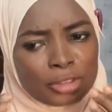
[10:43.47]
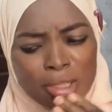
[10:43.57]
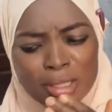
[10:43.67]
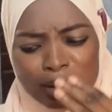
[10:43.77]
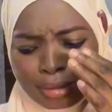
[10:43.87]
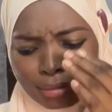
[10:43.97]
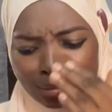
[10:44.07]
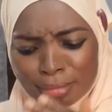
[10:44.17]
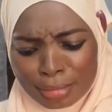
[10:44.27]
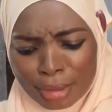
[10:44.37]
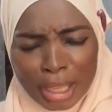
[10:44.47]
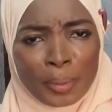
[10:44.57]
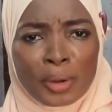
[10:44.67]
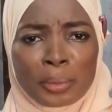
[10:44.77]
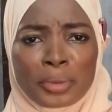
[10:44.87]
Just
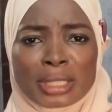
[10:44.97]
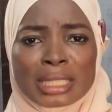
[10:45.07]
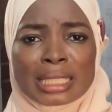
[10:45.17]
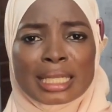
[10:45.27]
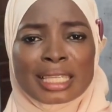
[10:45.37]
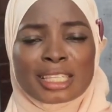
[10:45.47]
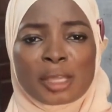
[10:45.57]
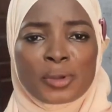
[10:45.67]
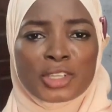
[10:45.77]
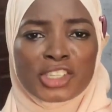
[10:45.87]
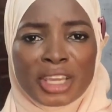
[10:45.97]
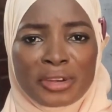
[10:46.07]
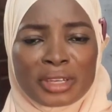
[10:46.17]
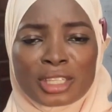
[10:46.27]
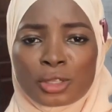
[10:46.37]
keep on posting it, keep on
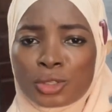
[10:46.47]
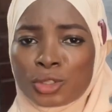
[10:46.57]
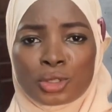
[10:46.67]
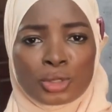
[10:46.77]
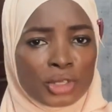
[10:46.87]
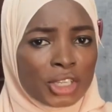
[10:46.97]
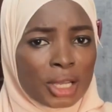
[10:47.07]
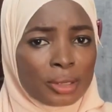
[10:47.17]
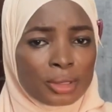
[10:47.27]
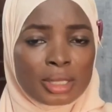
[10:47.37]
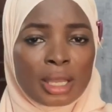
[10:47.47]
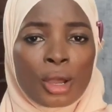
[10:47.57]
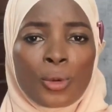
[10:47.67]
sharing it on your socials.